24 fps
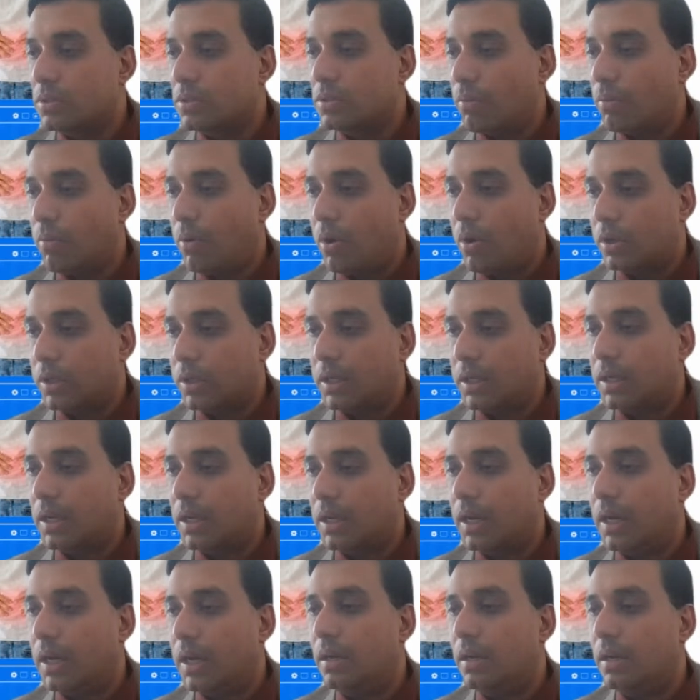a walking
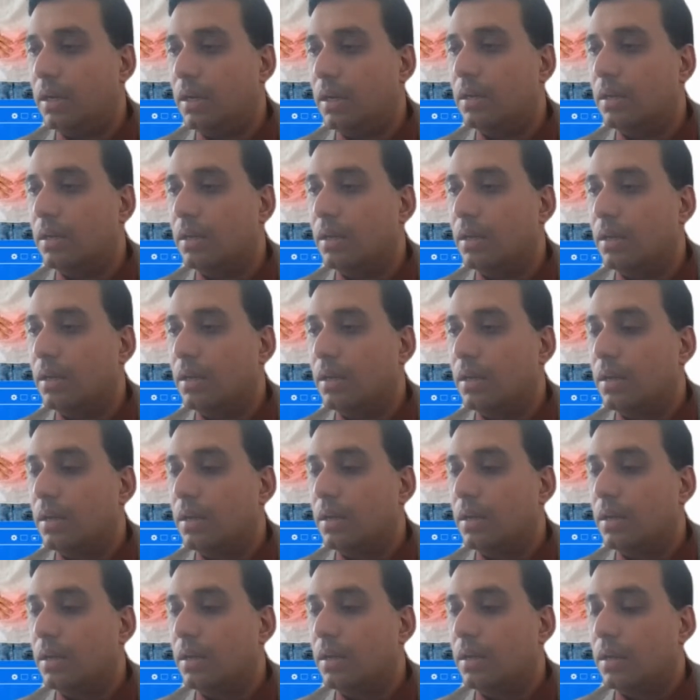aid,
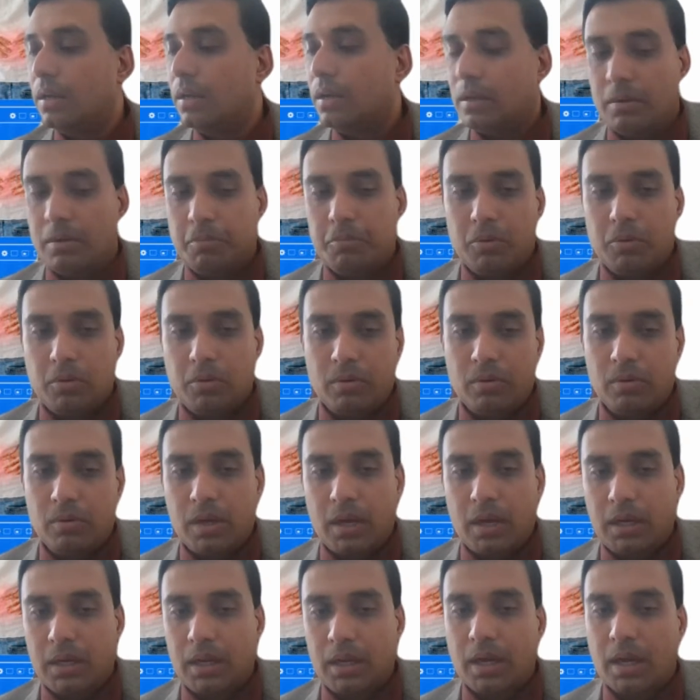remove any
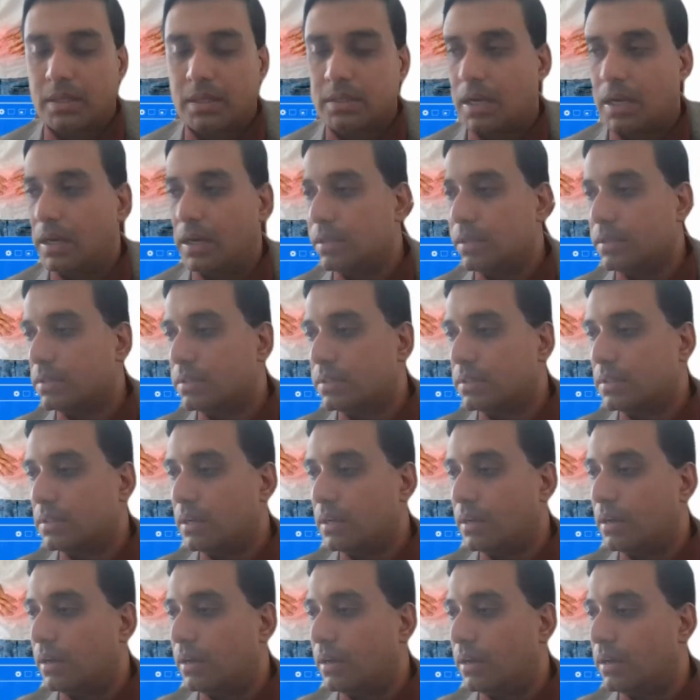hazardous
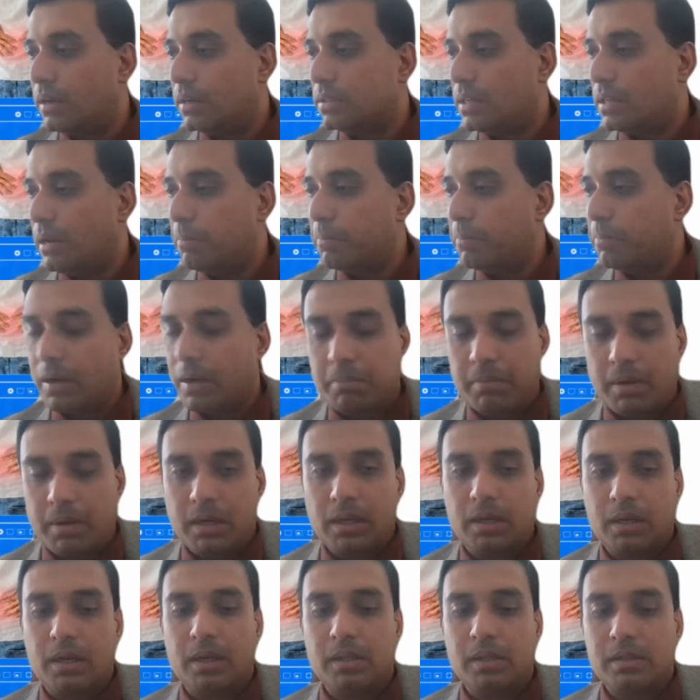slippery
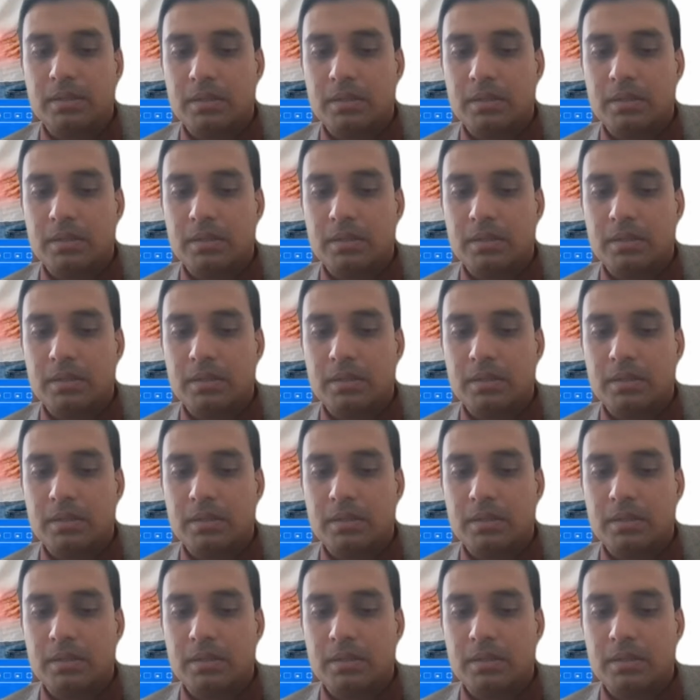materials,